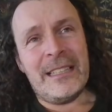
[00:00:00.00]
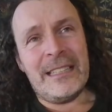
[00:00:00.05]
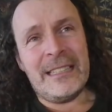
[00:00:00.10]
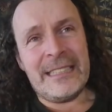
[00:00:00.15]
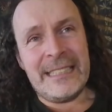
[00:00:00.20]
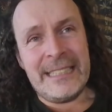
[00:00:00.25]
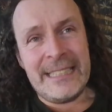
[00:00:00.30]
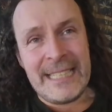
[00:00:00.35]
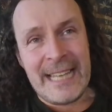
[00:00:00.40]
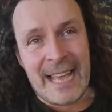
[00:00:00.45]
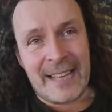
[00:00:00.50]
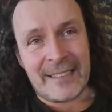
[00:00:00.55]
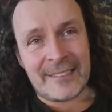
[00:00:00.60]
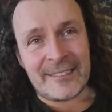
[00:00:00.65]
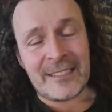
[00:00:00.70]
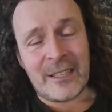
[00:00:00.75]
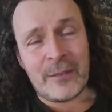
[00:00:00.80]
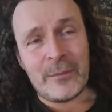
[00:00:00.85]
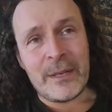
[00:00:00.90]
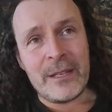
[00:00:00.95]

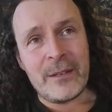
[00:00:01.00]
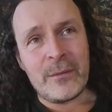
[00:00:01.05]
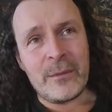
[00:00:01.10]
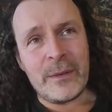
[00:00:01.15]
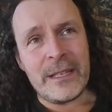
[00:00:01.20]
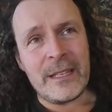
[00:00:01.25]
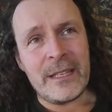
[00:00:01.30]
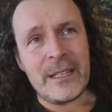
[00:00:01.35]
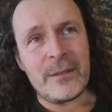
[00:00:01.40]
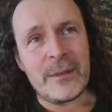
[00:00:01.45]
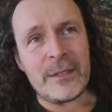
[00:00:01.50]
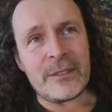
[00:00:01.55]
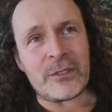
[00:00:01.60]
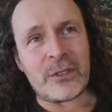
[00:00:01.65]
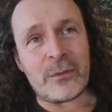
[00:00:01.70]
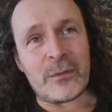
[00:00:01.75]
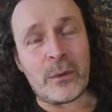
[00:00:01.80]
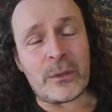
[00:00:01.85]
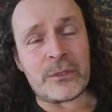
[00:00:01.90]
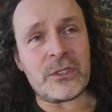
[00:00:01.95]
Yes, we
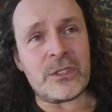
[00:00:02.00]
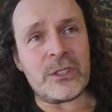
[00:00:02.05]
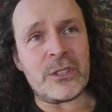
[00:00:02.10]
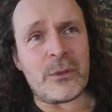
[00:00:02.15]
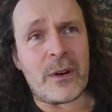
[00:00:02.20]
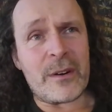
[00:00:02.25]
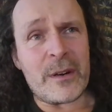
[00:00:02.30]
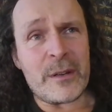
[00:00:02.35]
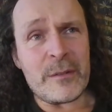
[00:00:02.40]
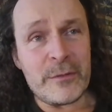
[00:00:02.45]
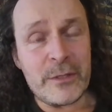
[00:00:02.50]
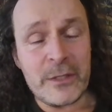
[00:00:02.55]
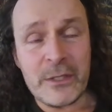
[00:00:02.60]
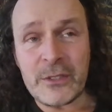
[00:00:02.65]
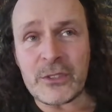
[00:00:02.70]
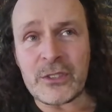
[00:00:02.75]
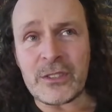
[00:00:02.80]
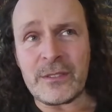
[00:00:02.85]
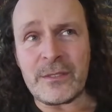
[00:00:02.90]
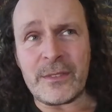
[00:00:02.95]
sort of want to do our own
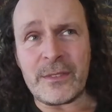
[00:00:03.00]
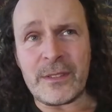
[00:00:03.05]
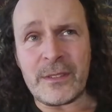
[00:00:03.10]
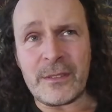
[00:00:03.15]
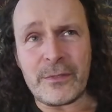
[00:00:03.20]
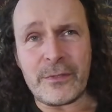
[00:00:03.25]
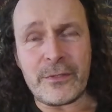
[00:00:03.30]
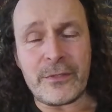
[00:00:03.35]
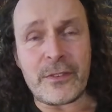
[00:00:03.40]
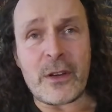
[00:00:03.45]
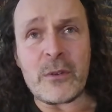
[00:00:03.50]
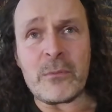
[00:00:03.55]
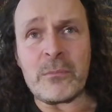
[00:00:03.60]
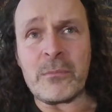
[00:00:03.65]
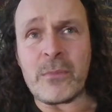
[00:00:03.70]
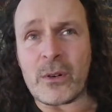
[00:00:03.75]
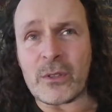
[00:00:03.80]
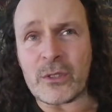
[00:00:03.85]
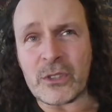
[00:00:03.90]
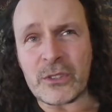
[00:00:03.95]
version of the phone
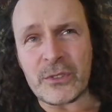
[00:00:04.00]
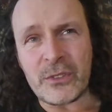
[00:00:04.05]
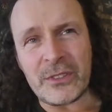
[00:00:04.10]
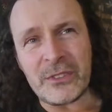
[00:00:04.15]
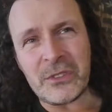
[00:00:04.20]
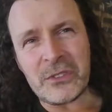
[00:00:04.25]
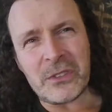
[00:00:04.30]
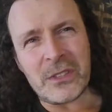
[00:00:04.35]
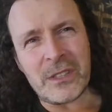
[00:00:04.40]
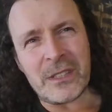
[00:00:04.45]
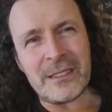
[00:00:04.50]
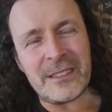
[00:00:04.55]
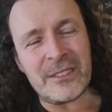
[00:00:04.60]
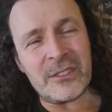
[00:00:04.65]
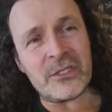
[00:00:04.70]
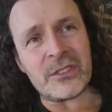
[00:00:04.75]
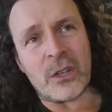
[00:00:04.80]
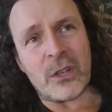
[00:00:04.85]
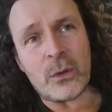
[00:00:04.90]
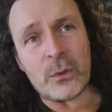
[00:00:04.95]
box, because this is
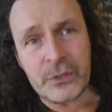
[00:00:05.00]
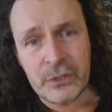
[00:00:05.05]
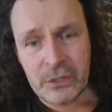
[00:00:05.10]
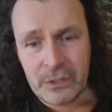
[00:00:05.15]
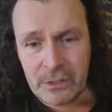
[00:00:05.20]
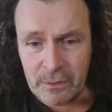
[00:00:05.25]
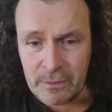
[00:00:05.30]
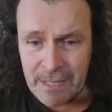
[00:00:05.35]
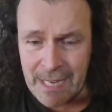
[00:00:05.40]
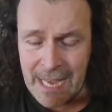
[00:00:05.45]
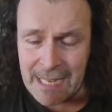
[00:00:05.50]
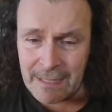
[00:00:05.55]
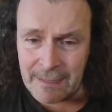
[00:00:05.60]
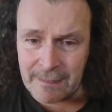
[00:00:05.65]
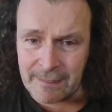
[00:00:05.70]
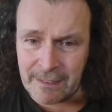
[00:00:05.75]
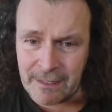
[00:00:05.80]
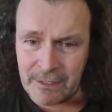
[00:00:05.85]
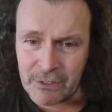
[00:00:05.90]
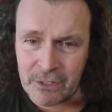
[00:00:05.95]
an alternate reality.